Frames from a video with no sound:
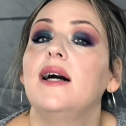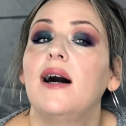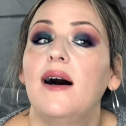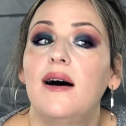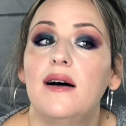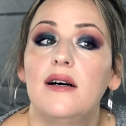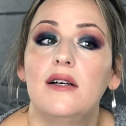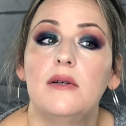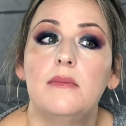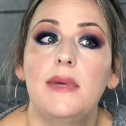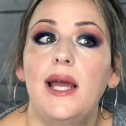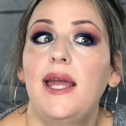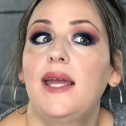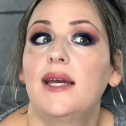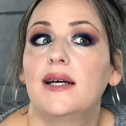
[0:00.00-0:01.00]

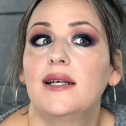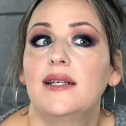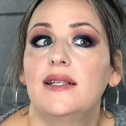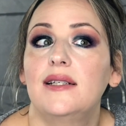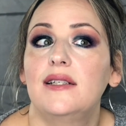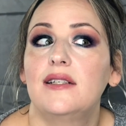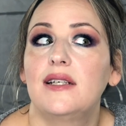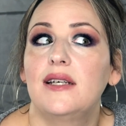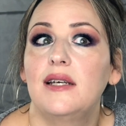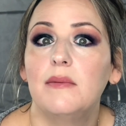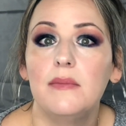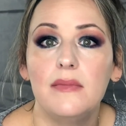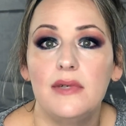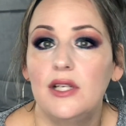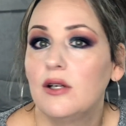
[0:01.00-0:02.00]
And
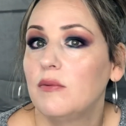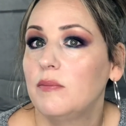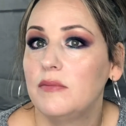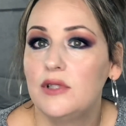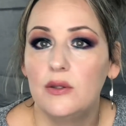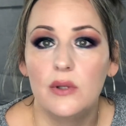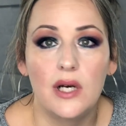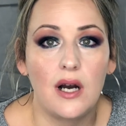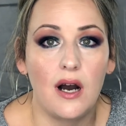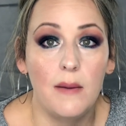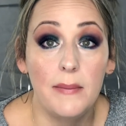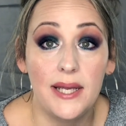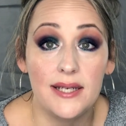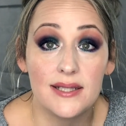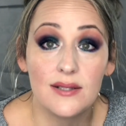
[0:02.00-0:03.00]
do a
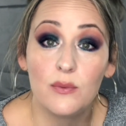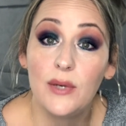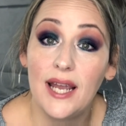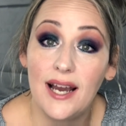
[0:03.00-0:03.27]
comment. We